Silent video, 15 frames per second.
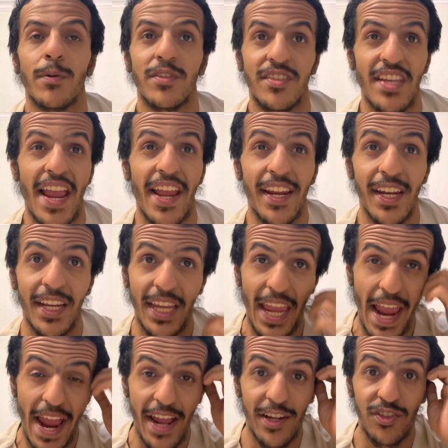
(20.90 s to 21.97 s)
take
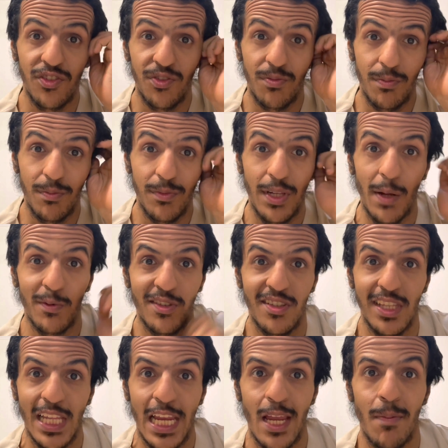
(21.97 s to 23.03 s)
kids,
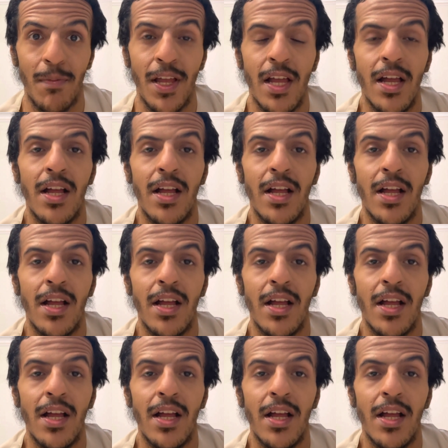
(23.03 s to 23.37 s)
sleep.